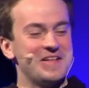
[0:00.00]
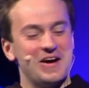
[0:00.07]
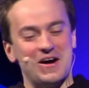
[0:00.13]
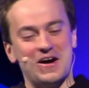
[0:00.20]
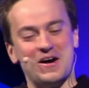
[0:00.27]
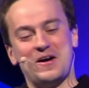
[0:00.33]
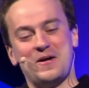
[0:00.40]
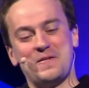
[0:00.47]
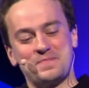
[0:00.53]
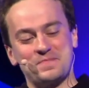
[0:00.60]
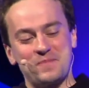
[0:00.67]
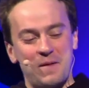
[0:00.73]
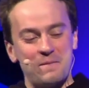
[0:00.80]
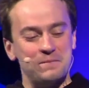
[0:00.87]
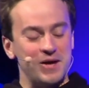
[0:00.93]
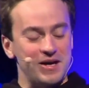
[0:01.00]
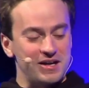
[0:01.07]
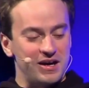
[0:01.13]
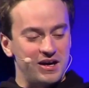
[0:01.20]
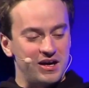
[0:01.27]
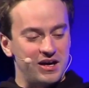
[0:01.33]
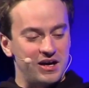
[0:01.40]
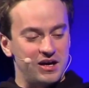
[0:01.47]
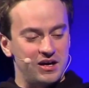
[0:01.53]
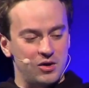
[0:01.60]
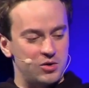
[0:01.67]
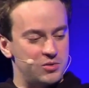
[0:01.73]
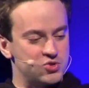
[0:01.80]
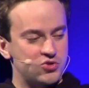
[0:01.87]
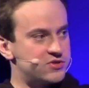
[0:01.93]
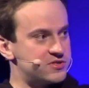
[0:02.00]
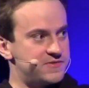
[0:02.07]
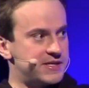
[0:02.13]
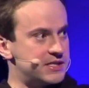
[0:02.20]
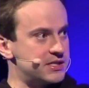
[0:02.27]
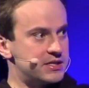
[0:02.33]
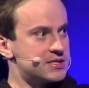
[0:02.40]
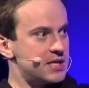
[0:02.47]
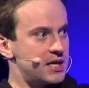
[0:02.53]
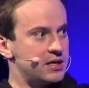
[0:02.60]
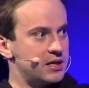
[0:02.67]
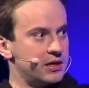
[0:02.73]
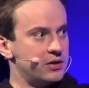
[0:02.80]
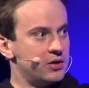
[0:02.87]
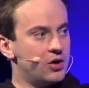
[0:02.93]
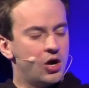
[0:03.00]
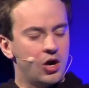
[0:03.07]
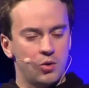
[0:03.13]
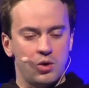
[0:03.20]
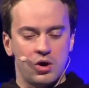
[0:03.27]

Oh, okay. Um, but, uh, oh, so it's very exciting. Yeah.